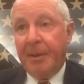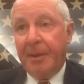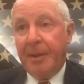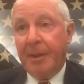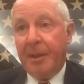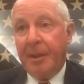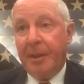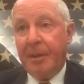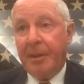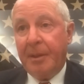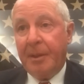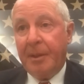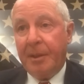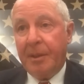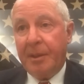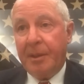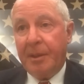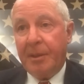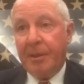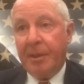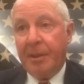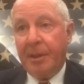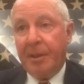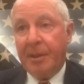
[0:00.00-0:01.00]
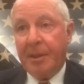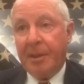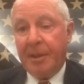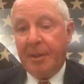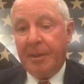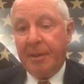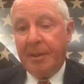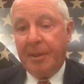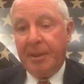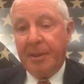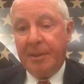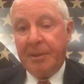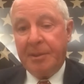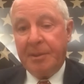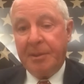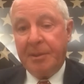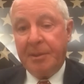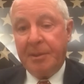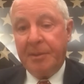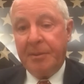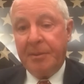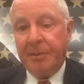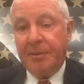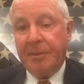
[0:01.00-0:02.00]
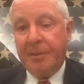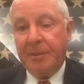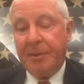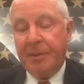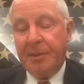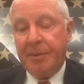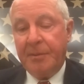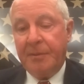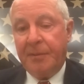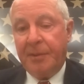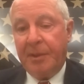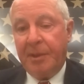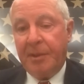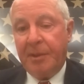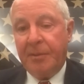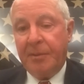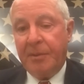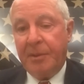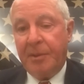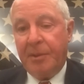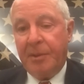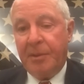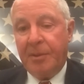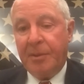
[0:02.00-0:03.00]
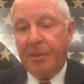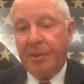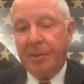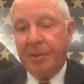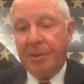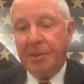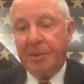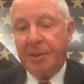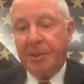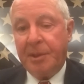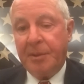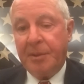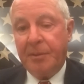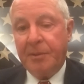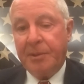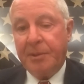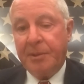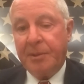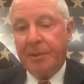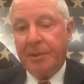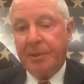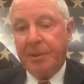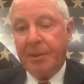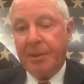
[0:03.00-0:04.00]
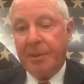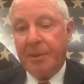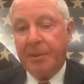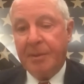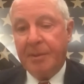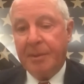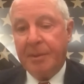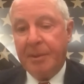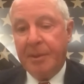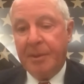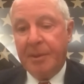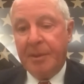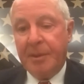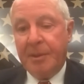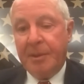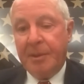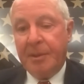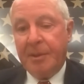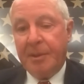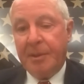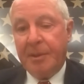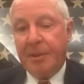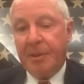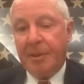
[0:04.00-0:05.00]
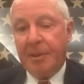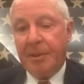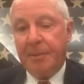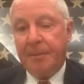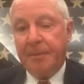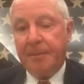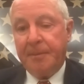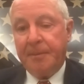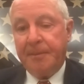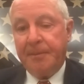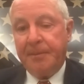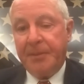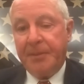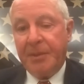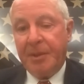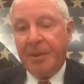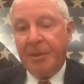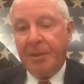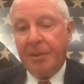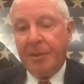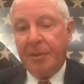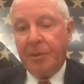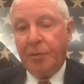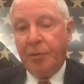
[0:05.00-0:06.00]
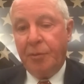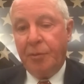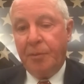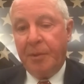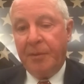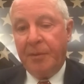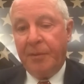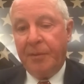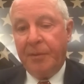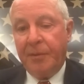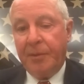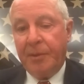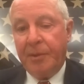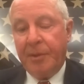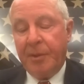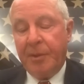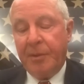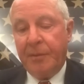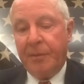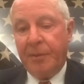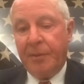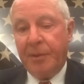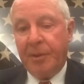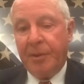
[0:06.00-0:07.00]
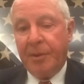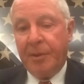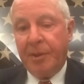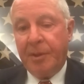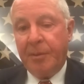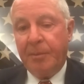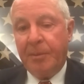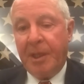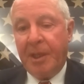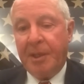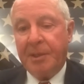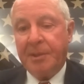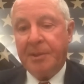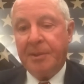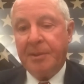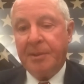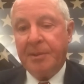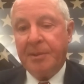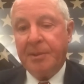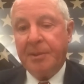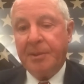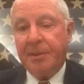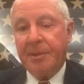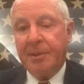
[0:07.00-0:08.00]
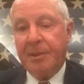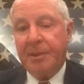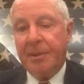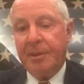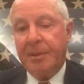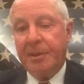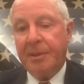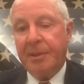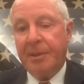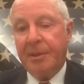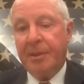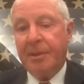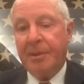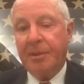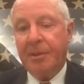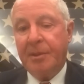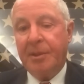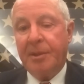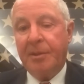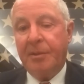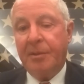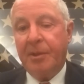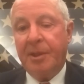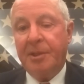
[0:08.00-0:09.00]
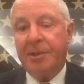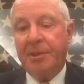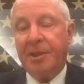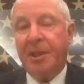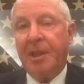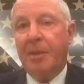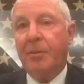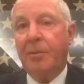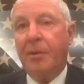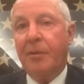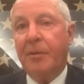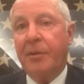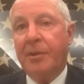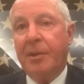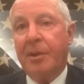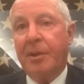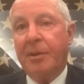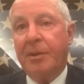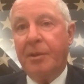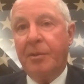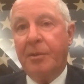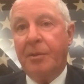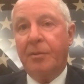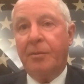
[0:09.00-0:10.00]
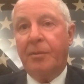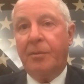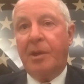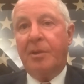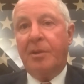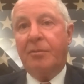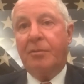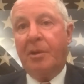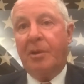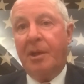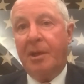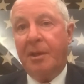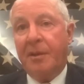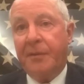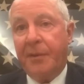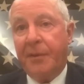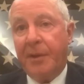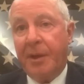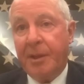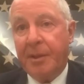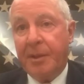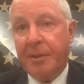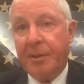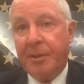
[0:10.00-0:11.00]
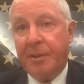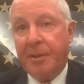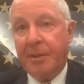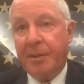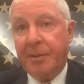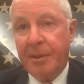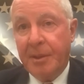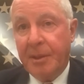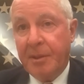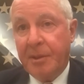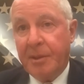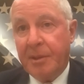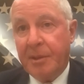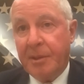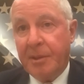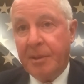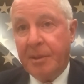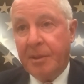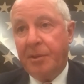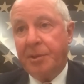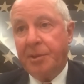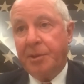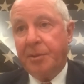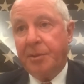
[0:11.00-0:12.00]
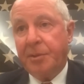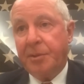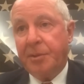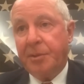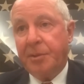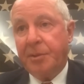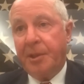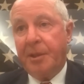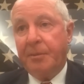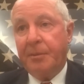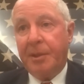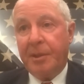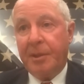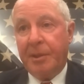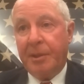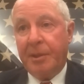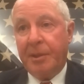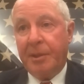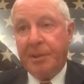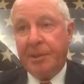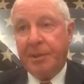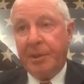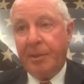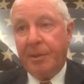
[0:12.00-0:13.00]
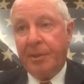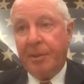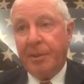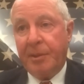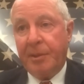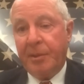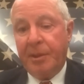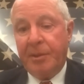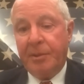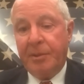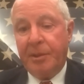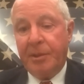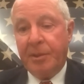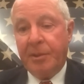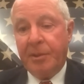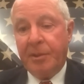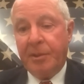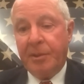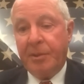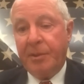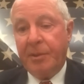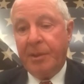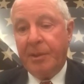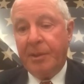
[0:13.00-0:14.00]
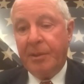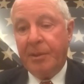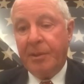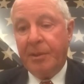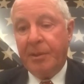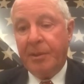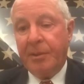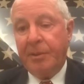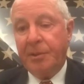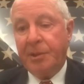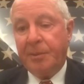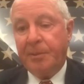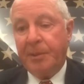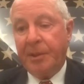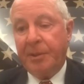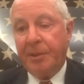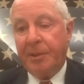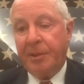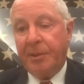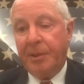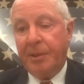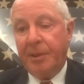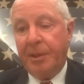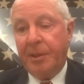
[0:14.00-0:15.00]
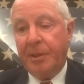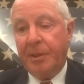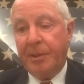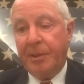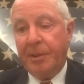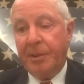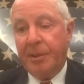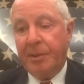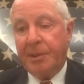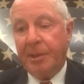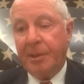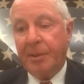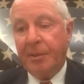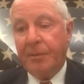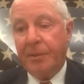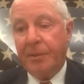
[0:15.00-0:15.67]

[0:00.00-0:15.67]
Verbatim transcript: and uh, Caroline Kennedy. So you, you follow along and distinguished uh, uh, group of, of uh, ambassadors, and uh, you did a great job over there. You were well qualified to go to Japan because uh, early in your career, you spent three years